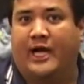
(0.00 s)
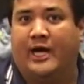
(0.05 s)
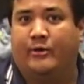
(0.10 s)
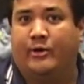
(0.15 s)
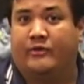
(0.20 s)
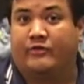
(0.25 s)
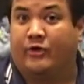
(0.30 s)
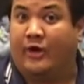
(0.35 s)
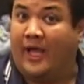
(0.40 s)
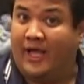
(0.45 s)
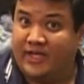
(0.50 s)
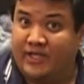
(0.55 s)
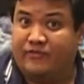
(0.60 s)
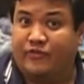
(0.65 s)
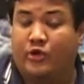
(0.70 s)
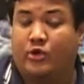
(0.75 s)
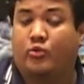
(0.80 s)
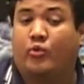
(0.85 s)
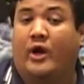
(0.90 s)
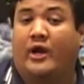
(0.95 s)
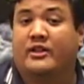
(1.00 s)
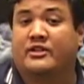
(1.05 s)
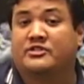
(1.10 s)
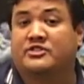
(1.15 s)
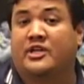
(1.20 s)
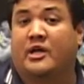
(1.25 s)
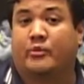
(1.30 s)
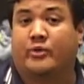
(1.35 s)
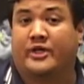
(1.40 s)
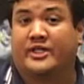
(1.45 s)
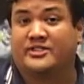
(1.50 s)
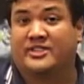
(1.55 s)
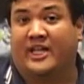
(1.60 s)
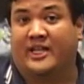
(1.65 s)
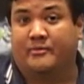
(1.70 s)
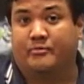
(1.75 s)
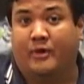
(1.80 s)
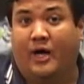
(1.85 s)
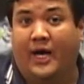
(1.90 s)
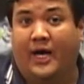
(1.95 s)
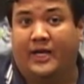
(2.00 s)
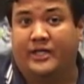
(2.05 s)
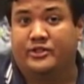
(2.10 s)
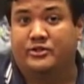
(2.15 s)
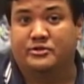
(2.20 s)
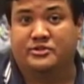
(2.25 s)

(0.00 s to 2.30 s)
however, and if your wireless network is like mine,